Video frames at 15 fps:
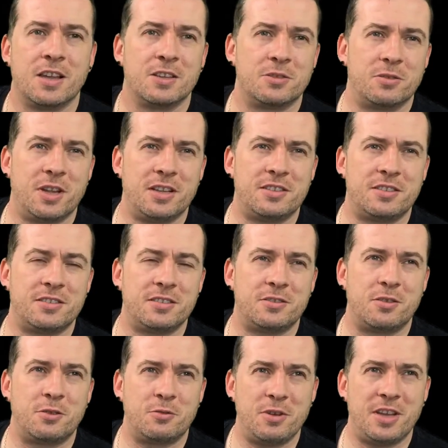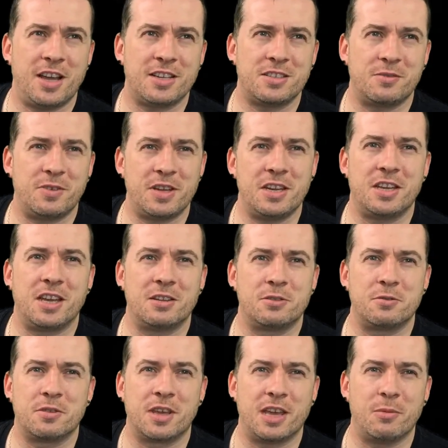So that's the 3 Castlevania
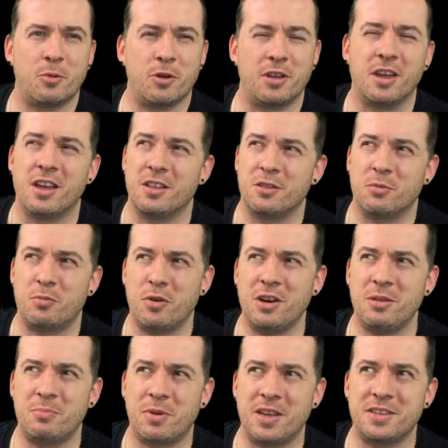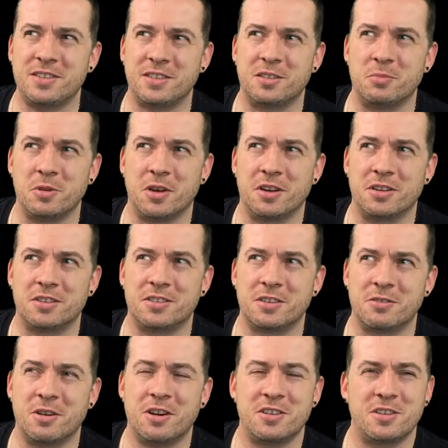games for the Game Boy. They're pretty basic, to be honest.
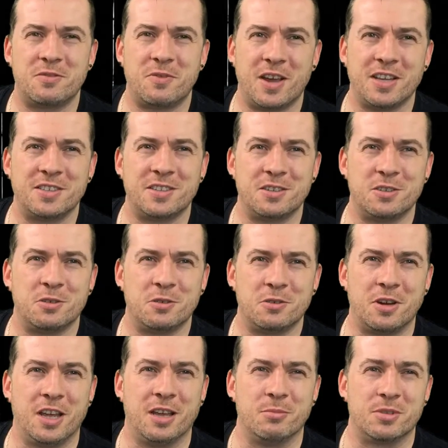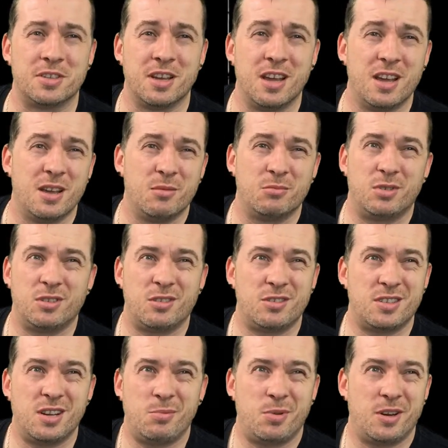They're not as advanced as the other games, but
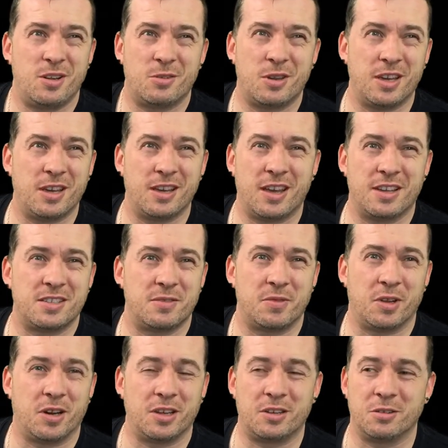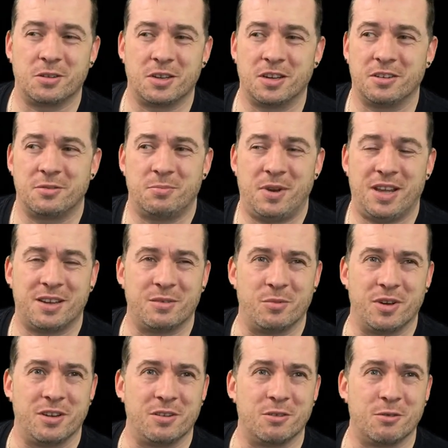they're still pretty okay, I guess, if you like looking at black
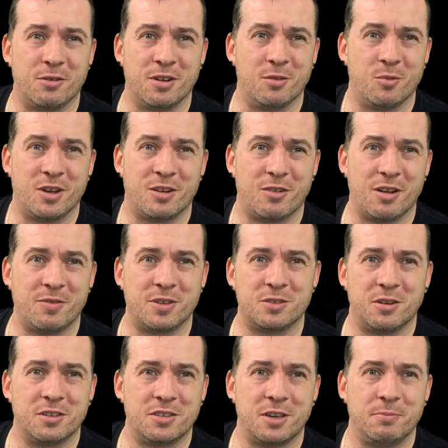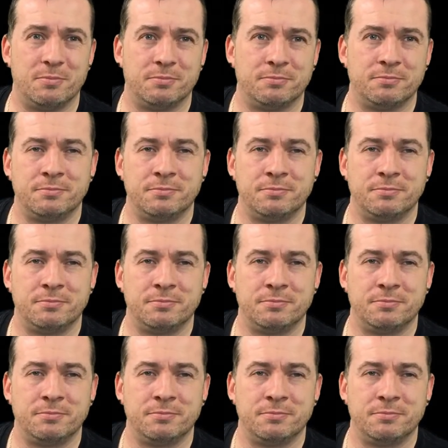and white or green and white graphics all the time.